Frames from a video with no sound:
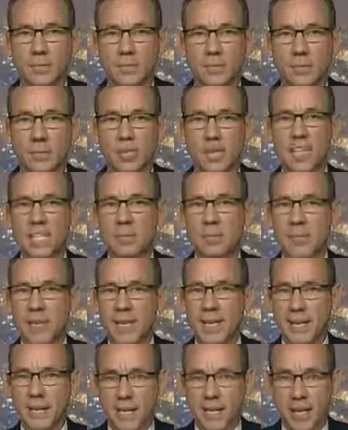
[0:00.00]
Well, let's
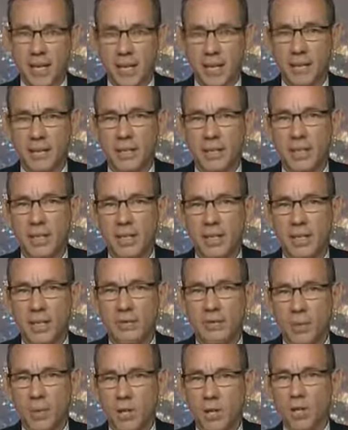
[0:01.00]
be clear here.
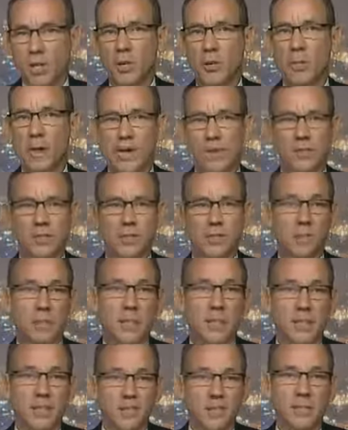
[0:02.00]
If you want to go back to the
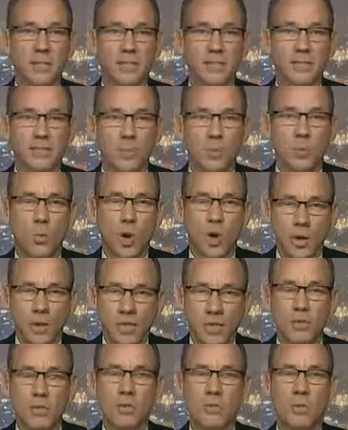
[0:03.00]
beach, one
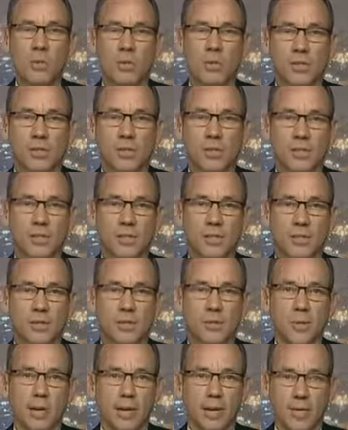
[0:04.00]
of the reporters,
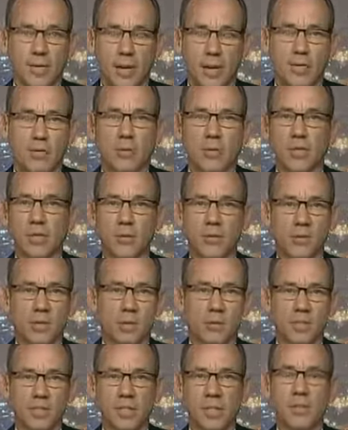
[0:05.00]
who I've read all
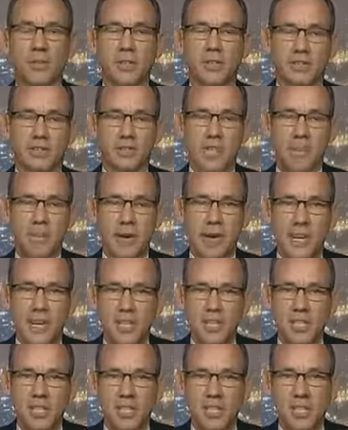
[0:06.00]
the material that's come out,
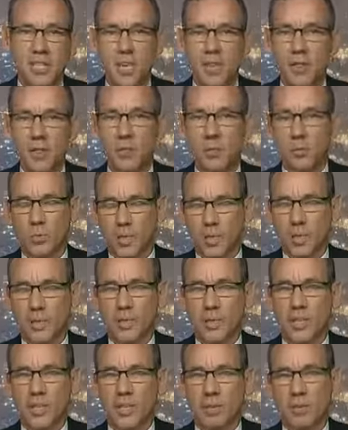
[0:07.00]
actually said he thought when he
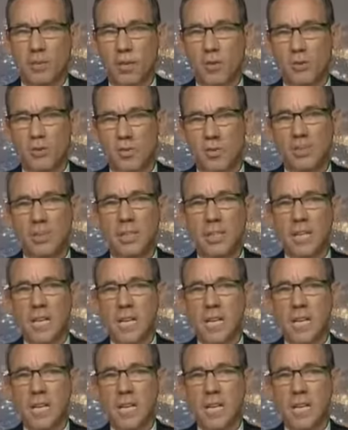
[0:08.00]
heard the explosion,